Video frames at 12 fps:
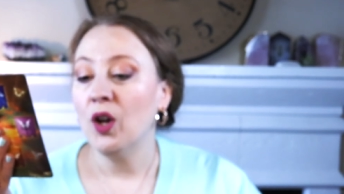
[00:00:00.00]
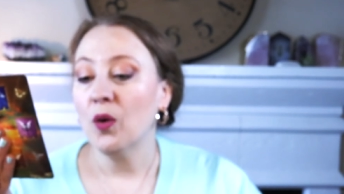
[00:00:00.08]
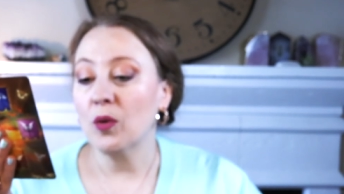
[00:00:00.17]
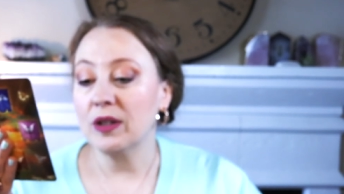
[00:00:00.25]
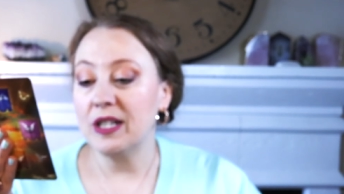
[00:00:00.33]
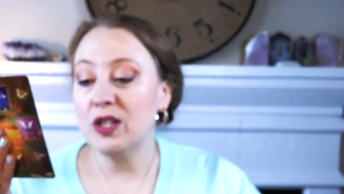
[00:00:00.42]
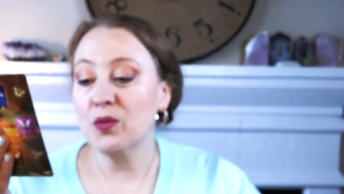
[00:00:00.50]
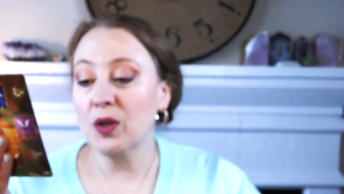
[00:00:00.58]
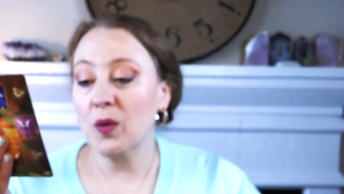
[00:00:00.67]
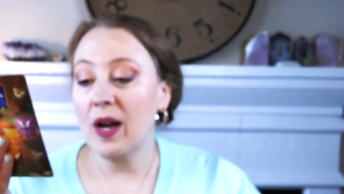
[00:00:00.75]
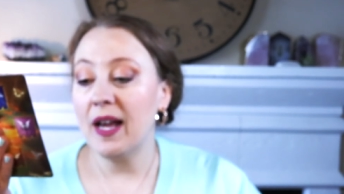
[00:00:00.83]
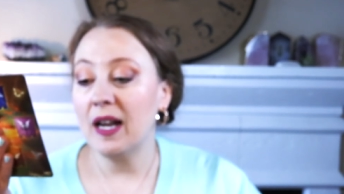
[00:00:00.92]
Release
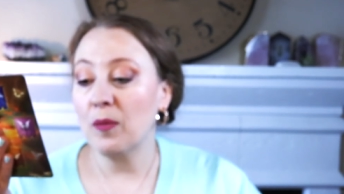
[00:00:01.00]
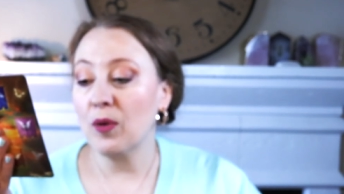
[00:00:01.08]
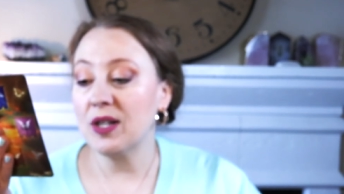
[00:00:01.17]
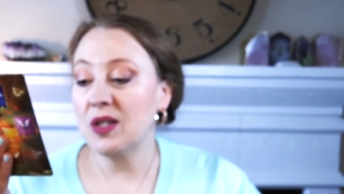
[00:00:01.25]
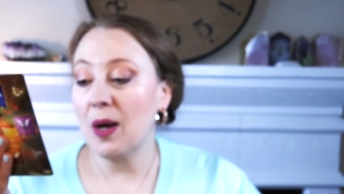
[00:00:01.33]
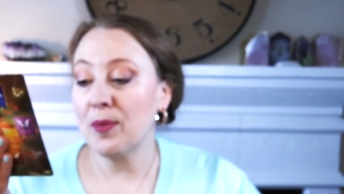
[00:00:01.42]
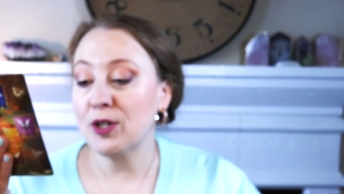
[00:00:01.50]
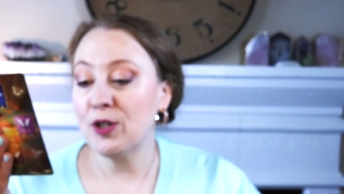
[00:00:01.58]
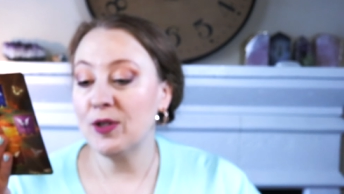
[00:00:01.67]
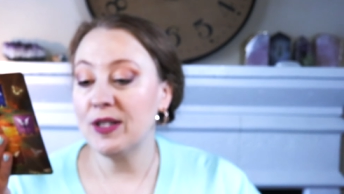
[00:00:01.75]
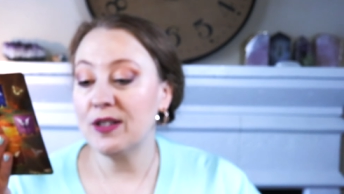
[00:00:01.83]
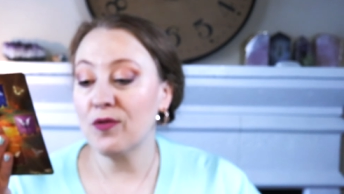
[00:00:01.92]
regret and embrace the
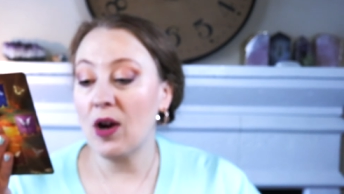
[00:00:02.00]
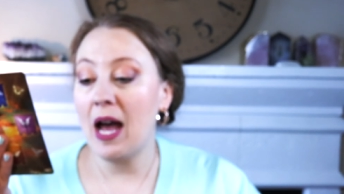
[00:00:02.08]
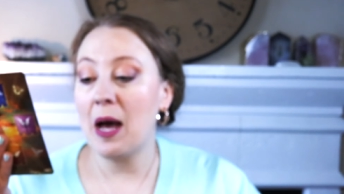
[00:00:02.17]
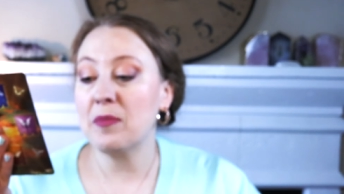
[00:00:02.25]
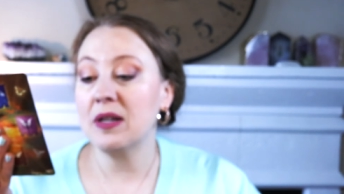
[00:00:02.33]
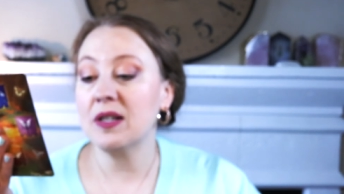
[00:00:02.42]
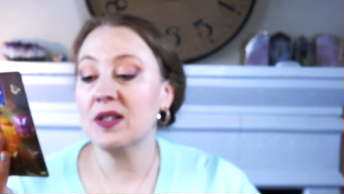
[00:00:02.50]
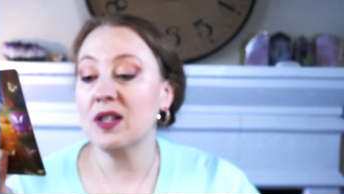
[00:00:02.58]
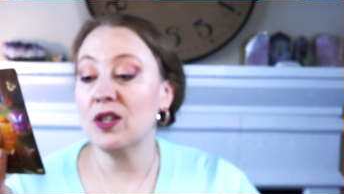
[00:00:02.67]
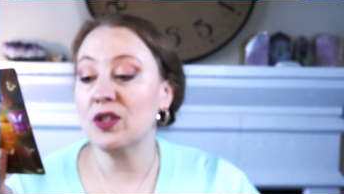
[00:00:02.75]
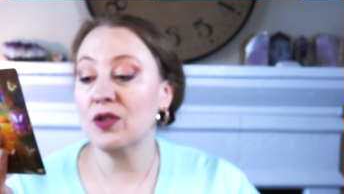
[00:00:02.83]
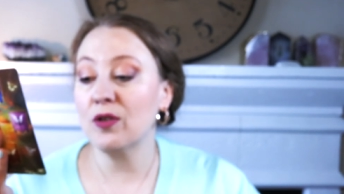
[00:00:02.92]
opportunities for happiness.
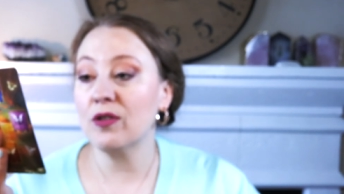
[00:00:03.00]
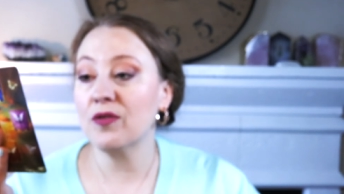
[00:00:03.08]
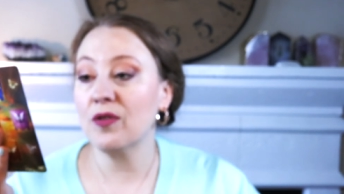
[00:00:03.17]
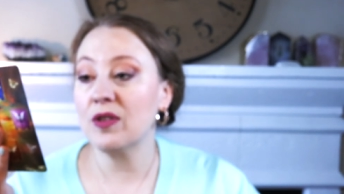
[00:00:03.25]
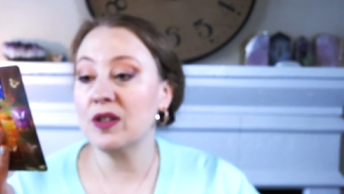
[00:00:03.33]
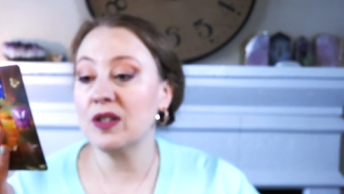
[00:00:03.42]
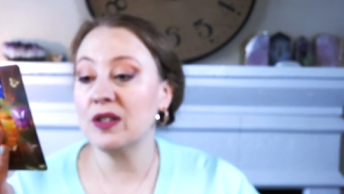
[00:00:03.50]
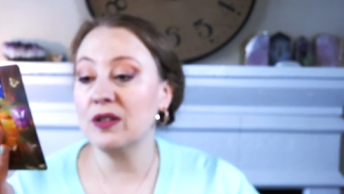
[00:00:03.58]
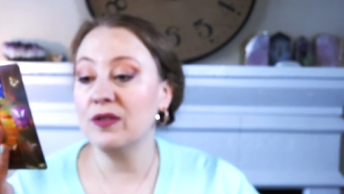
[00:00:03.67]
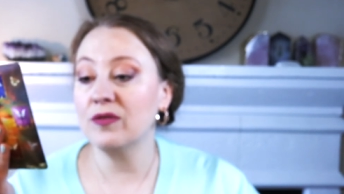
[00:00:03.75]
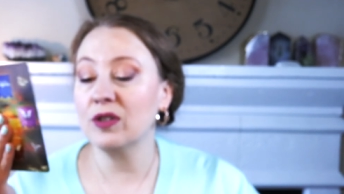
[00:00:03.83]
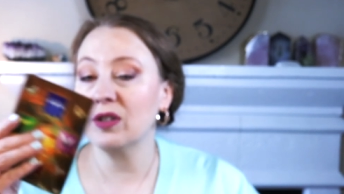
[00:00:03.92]
Search for the
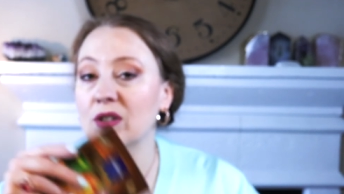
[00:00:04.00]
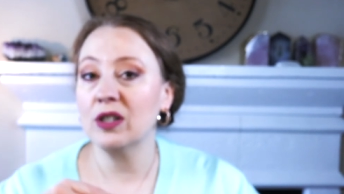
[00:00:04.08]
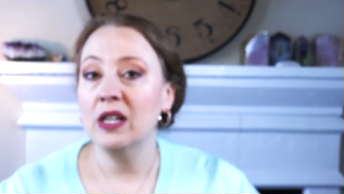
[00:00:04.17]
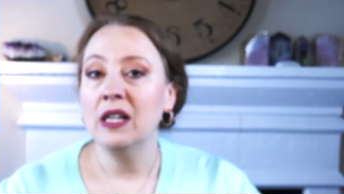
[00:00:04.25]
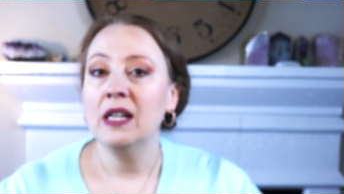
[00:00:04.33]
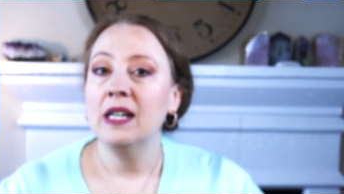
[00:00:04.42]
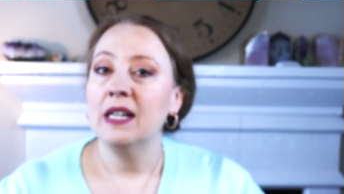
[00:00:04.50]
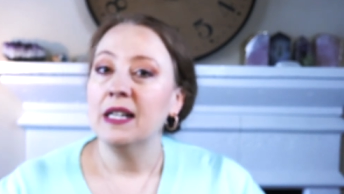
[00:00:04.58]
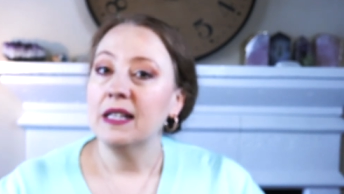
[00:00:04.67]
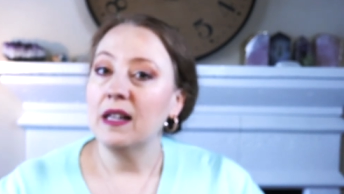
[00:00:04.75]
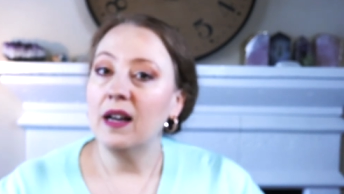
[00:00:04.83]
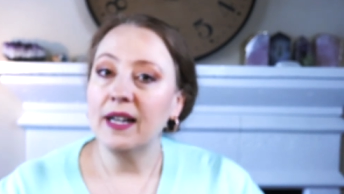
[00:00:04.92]
silver
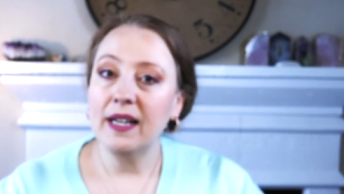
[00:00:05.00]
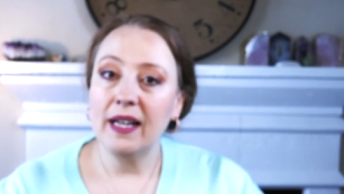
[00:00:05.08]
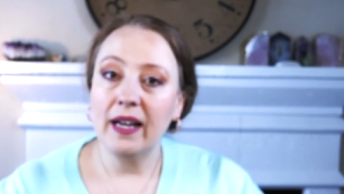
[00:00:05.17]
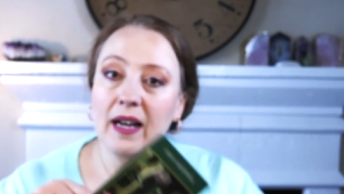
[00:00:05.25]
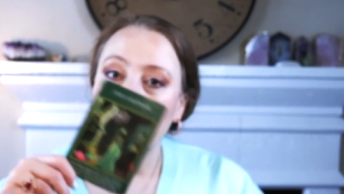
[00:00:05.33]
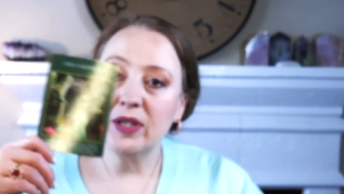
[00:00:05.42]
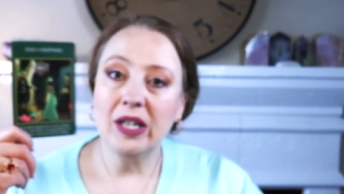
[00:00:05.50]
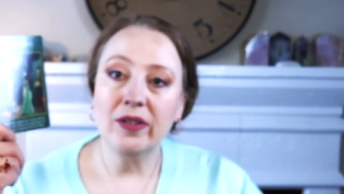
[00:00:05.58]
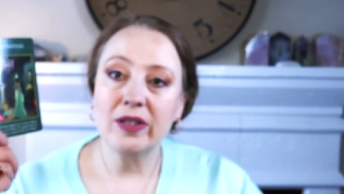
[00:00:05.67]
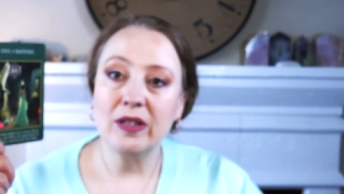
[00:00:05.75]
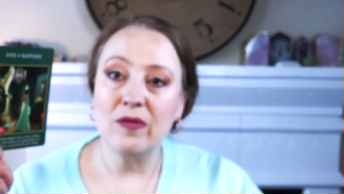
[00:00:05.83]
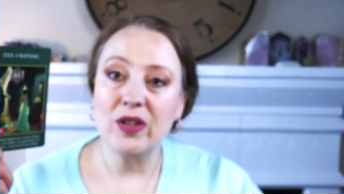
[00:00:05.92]
lining. I'm
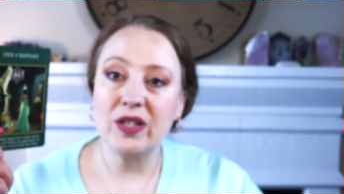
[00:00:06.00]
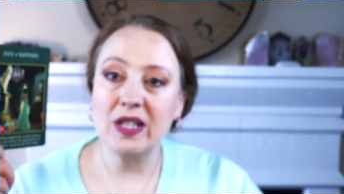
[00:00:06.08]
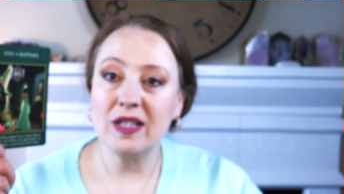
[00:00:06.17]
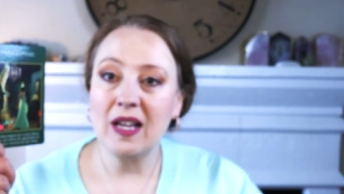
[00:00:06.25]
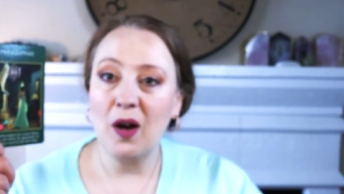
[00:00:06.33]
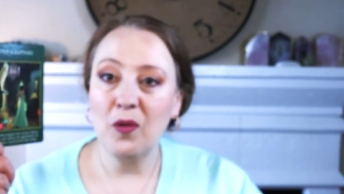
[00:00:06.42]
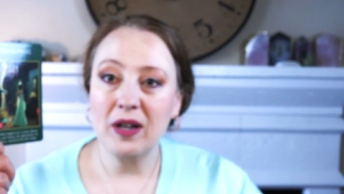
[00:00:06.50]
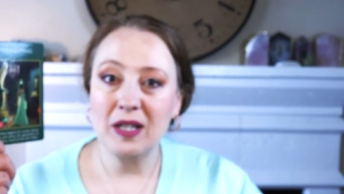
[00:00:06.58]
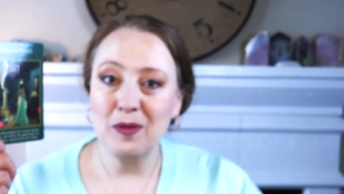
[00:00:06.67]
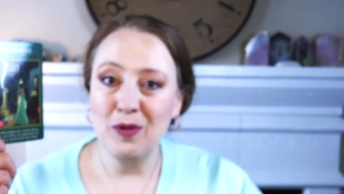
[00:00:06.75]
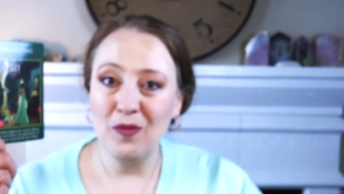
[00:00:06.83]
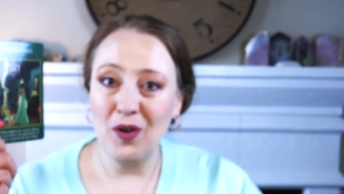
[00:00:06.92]
telling you, this is not wanting
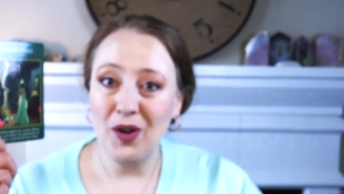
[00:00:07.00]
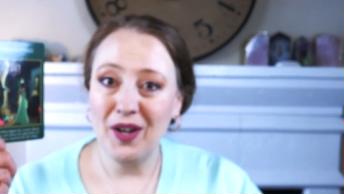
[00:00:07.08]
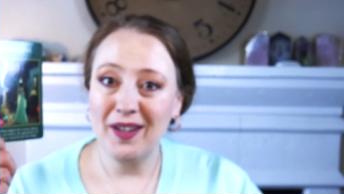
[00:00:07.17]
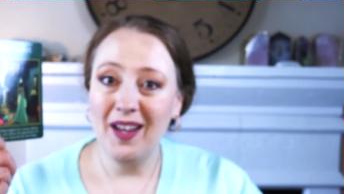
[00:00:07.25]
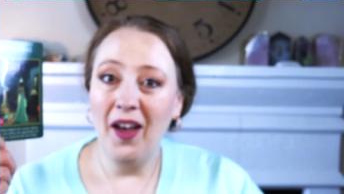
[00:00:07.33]
to move on